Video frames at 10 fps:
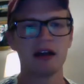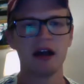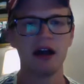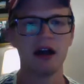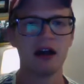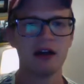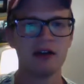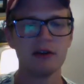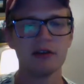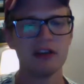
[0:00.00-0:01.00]

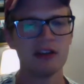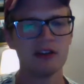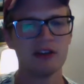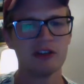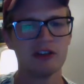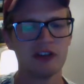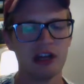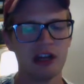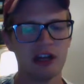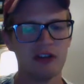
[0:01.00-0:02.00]
doTERRA just
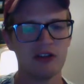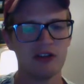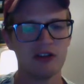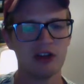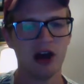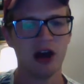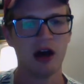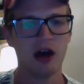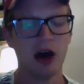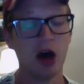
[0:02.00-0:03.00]
changed
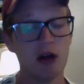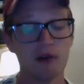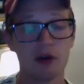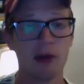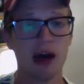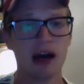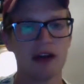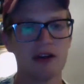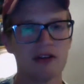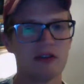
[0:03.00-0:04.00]
all of their
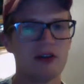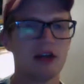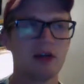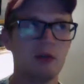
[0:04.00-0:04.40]
packets to like new